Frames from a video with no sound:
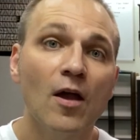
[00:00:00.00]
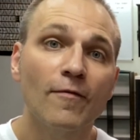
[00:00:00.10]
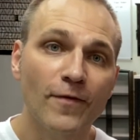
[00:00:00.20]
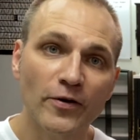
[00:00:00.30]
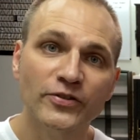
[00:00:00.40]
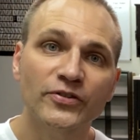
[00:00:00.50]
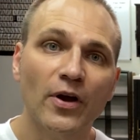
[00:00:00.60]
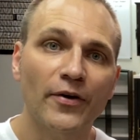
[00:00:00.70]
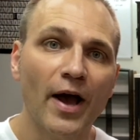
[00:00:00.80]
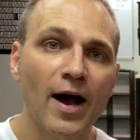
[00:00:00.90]
First,
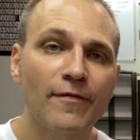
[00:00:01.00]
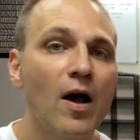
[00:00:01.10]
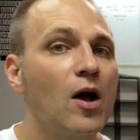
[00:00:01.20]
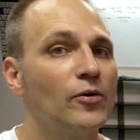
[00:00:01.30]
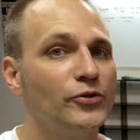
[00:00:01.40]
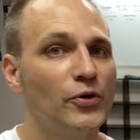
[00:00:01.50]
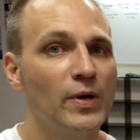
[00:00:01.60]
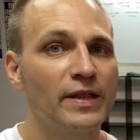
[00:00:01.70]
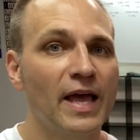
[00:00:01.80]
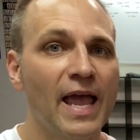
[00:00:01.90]
start off
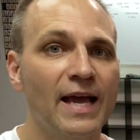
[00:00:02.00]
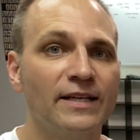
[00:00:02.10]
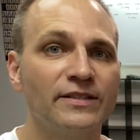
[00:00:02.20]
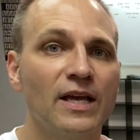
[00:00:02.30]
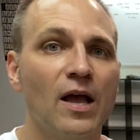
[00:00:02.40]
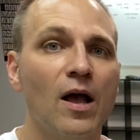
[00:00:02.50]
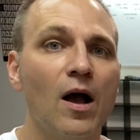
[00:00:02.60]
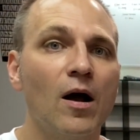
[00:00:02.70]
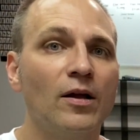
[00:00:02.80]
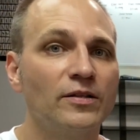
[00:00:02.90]
doing the hands
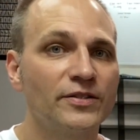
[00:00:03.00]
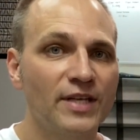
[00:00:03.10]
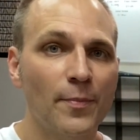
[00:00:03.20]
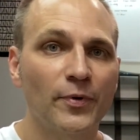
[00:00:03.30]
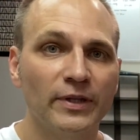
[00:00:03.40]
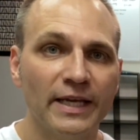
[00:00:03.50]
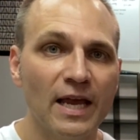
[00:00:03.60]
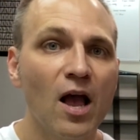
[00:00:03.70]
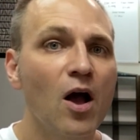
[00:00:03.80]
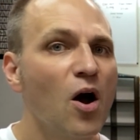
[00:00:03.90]
separately,
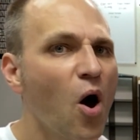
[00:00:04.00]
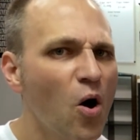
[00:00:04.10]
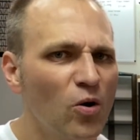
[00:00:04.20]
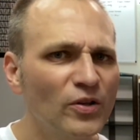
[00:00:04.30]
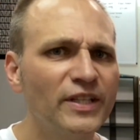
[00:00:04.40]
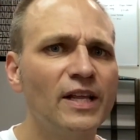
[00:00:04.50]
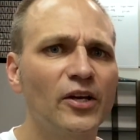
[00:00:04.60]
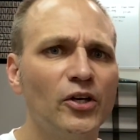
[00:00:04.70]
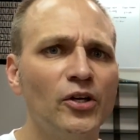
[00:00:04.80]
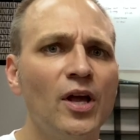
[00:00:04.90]
holding that
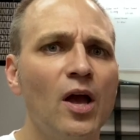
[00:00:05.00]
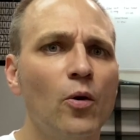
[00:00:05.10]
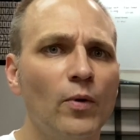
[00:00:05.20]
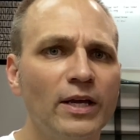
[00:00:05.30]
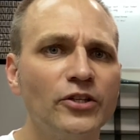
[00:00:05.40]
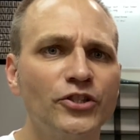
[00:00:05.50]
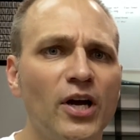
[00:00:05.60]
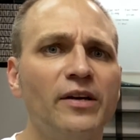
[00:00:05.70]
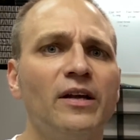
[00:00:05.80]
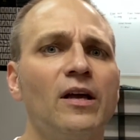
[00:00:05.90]
good Wing
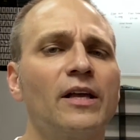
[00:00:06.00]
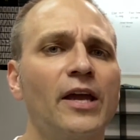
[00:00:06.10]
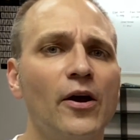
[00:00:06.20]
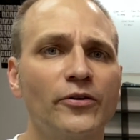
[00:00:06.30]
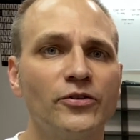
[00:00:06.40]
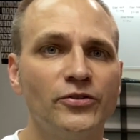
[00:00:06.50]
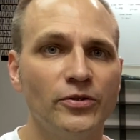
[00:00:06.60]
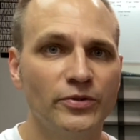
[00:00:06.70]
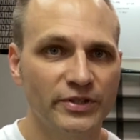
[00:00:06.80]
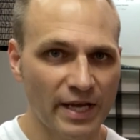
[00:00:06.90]
Chun Character
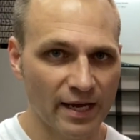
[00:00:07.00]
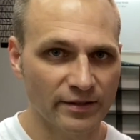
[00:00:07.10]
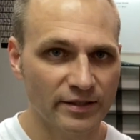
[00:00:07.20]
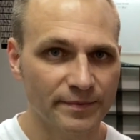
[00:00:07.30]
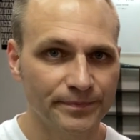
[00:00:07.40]
2 stance.